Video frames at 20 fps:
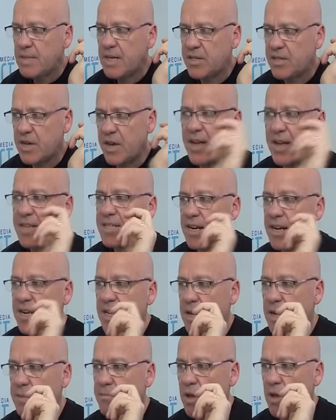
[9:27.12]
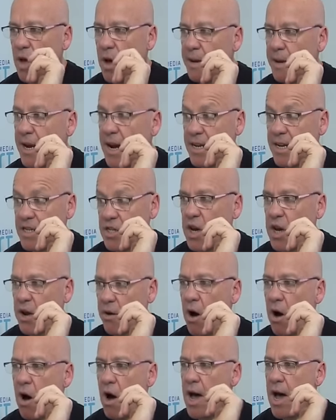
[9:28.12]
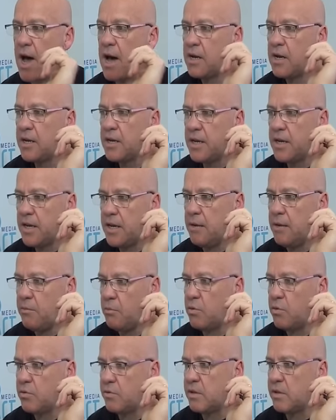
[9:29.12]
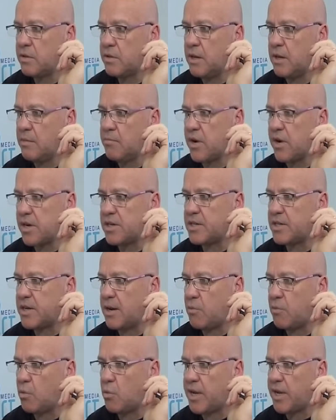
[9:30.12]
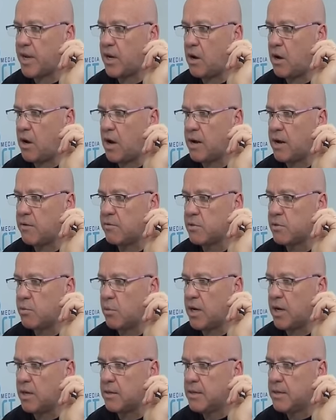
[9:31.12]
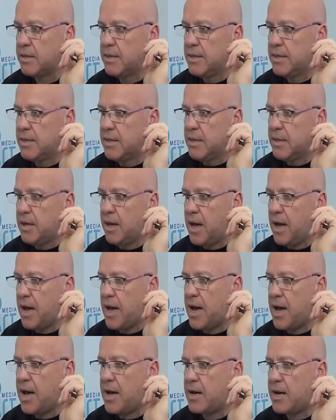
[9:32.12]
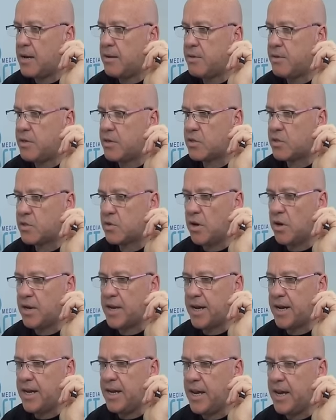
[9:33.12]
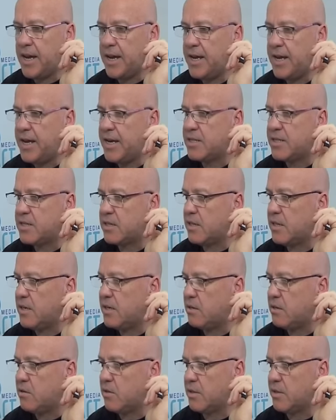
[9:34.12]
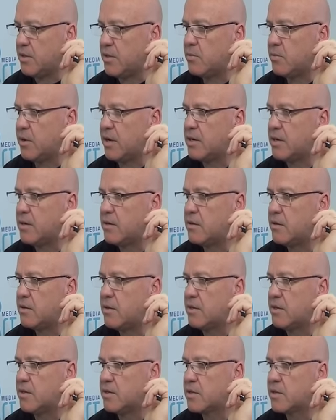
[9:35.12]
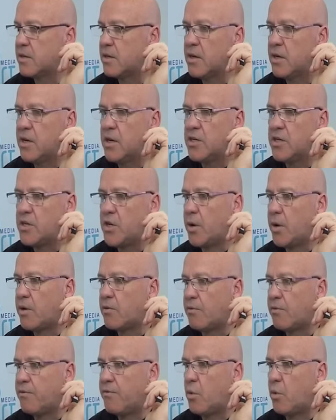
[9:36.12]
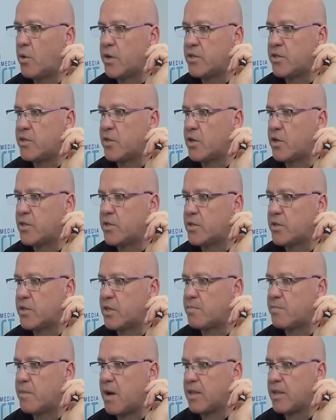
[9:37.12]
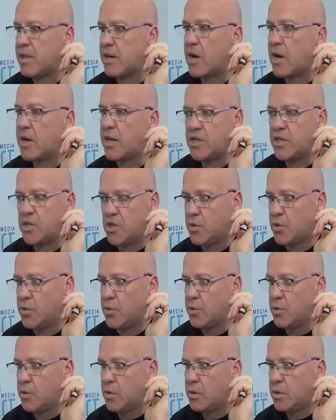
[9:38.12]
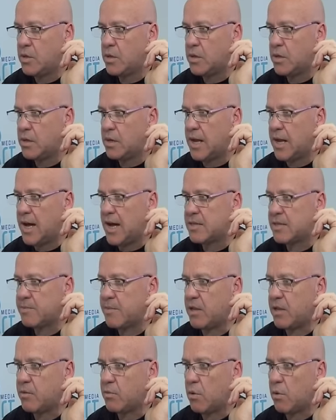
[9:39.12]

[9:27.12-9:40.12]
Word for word: So that's going to keep climbing, and as you go higher, it will the, the impression number will get higher as well. Uh, you can scroll down here. Here's here, look at this one. Look at this. 240 searches this month and only two last month.